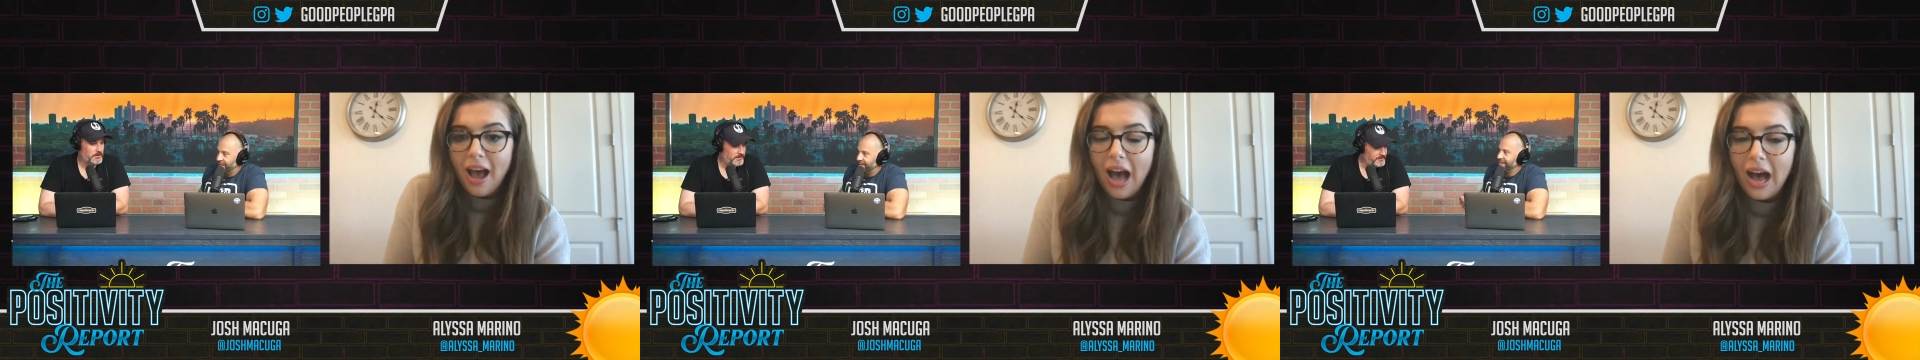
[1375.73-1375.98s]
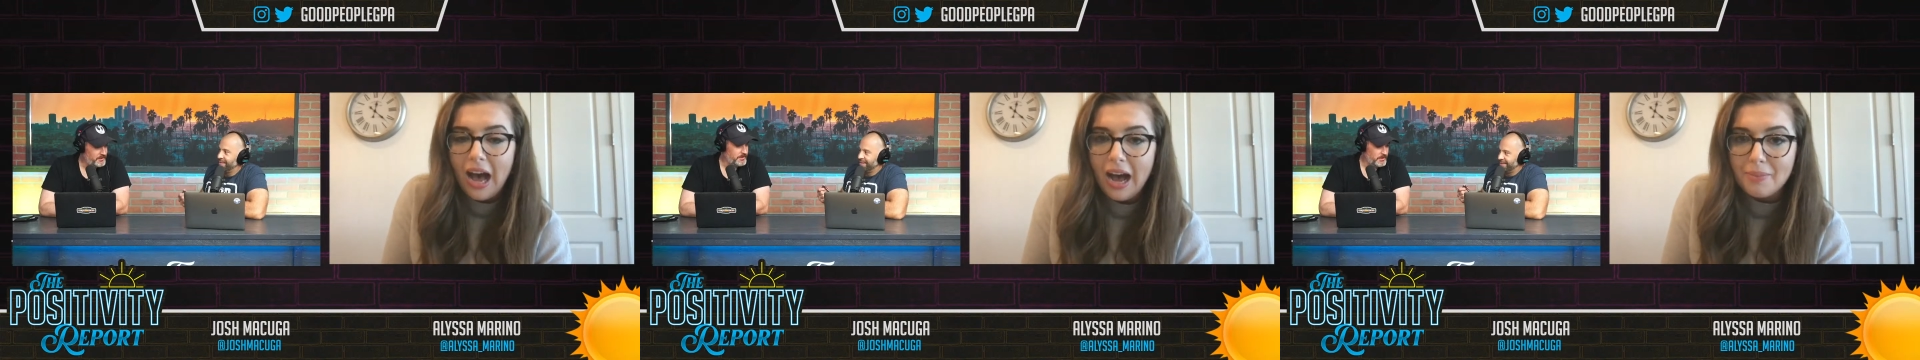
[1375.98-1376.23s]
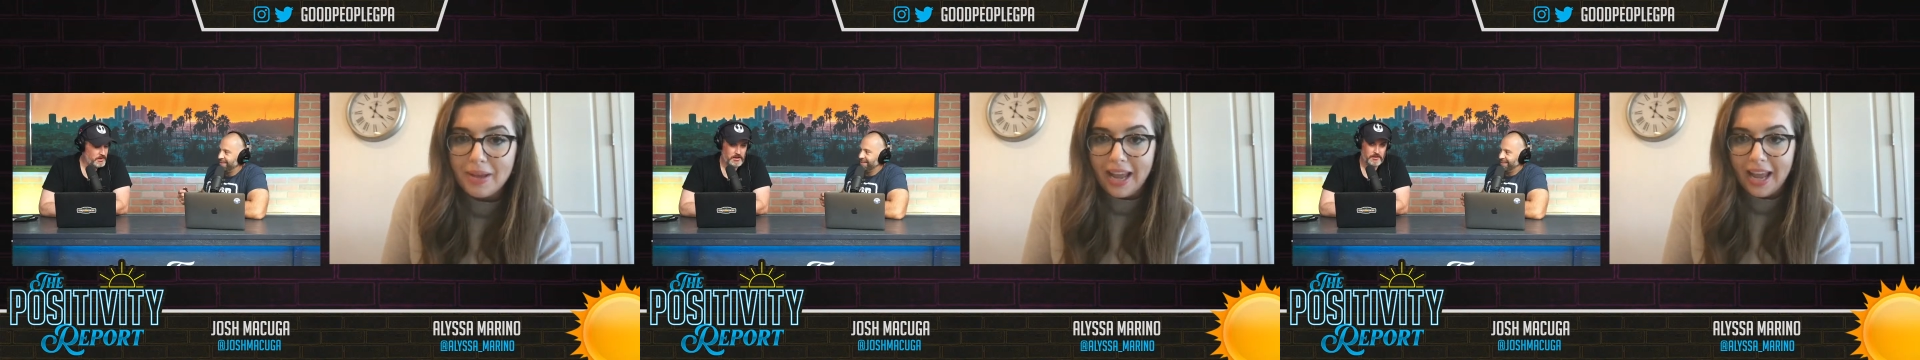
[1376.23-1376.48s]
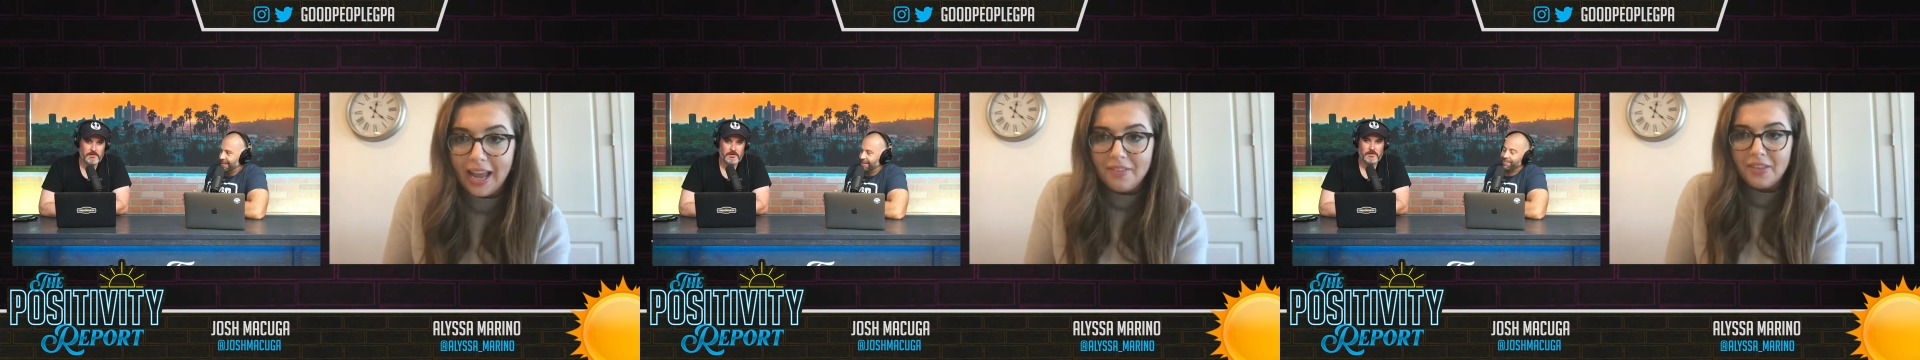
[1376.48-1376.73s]

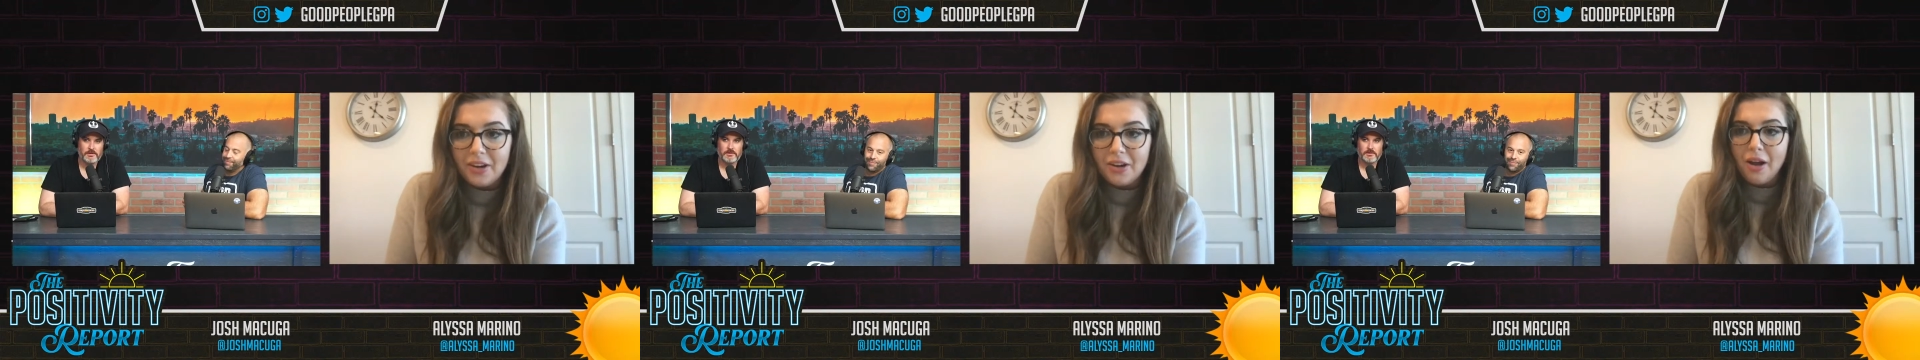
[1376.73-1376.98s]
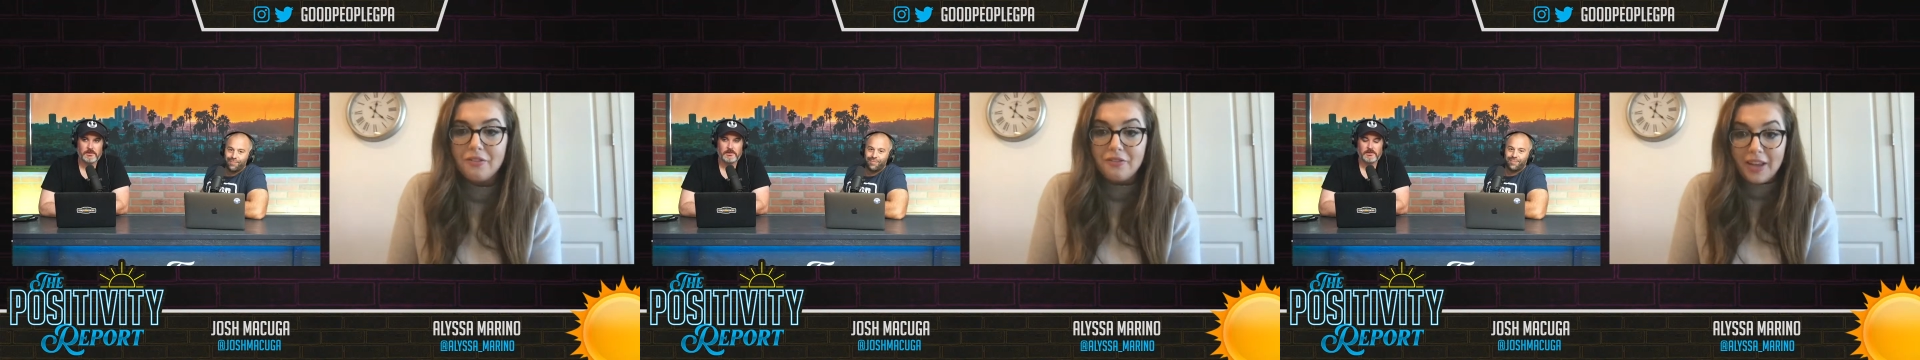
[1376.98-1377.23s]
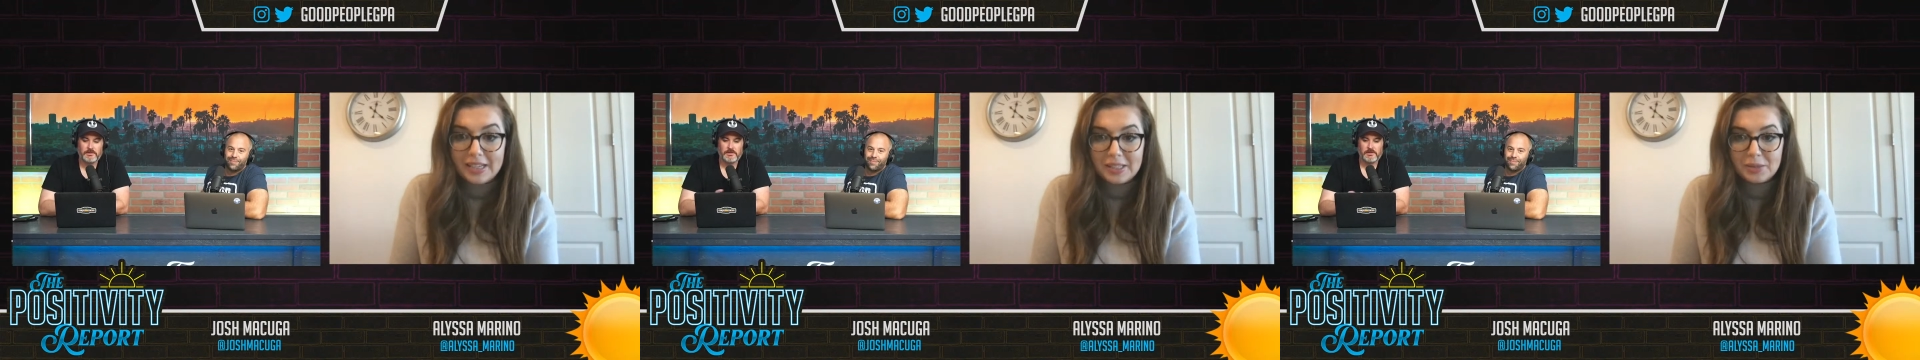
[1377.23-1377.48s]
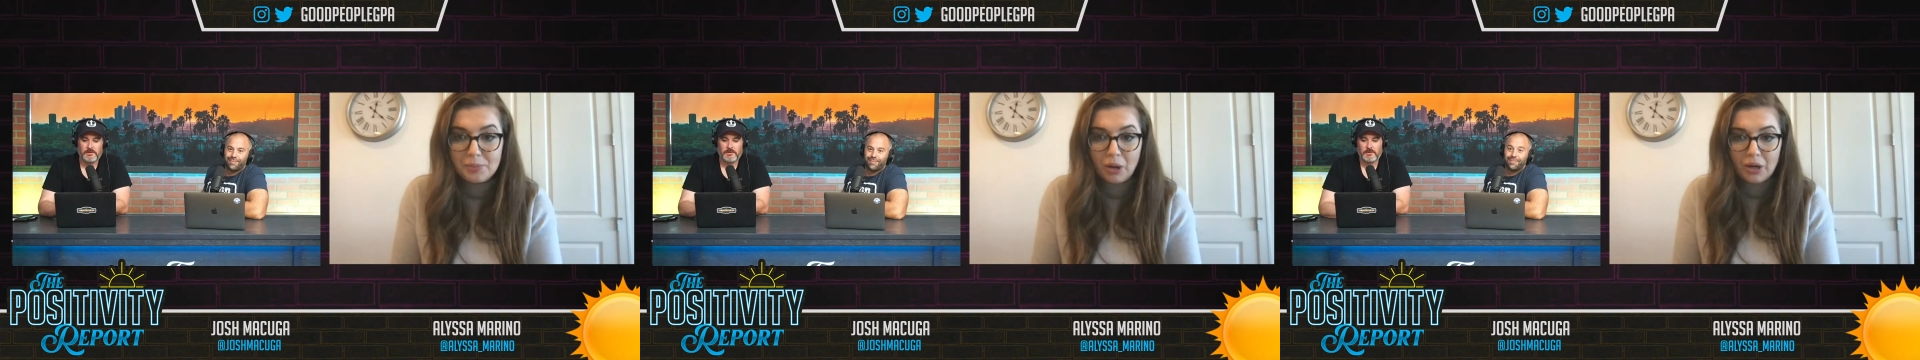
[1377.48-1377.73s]
And they're on
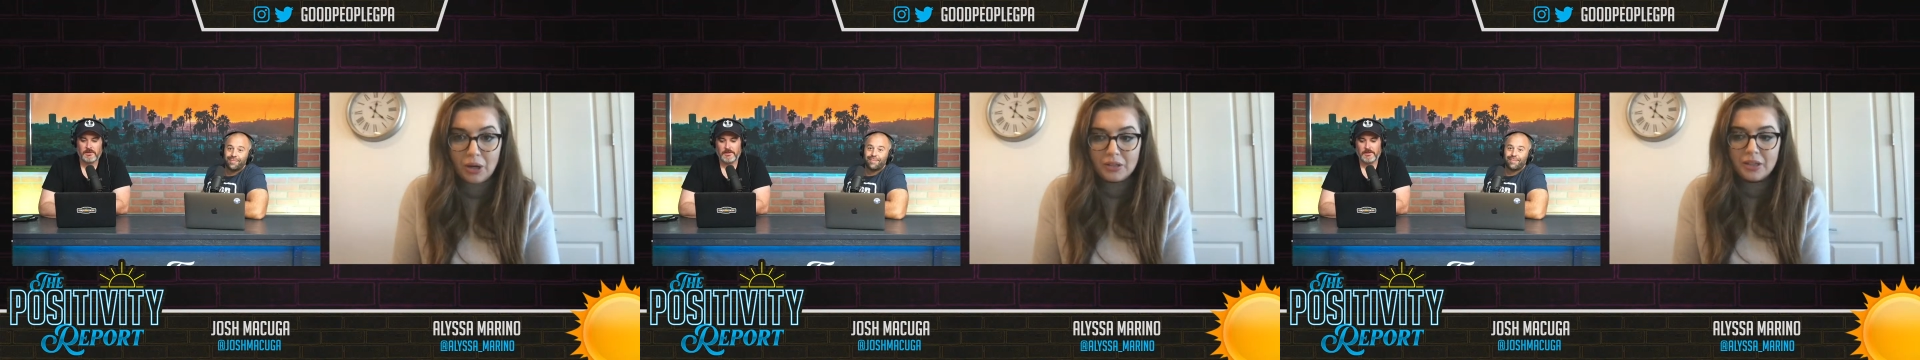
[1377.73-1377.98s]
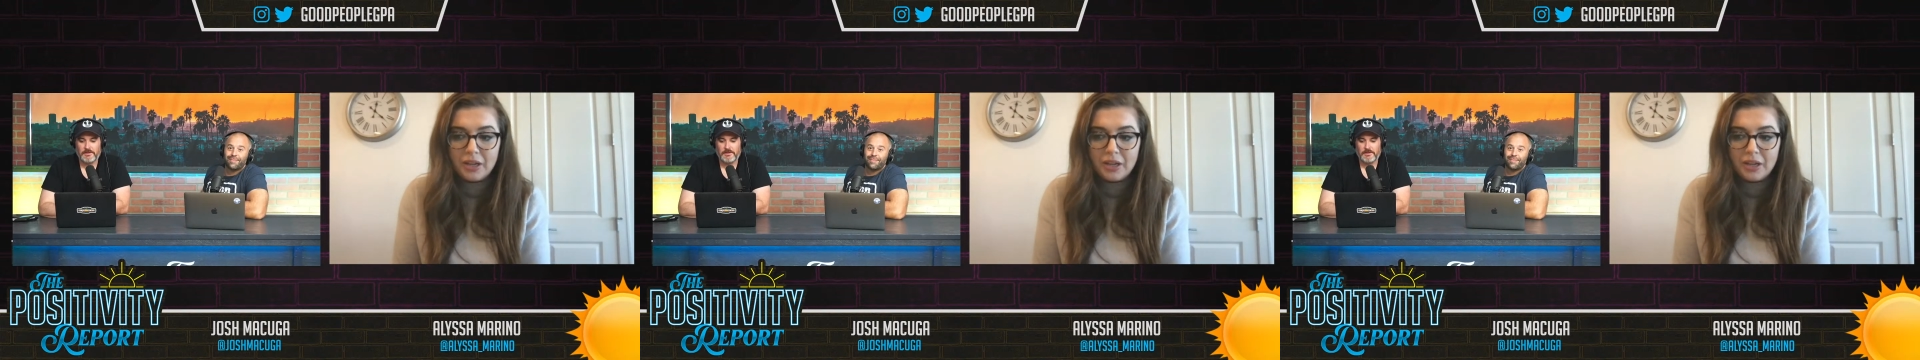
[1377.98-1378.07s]
Facebook.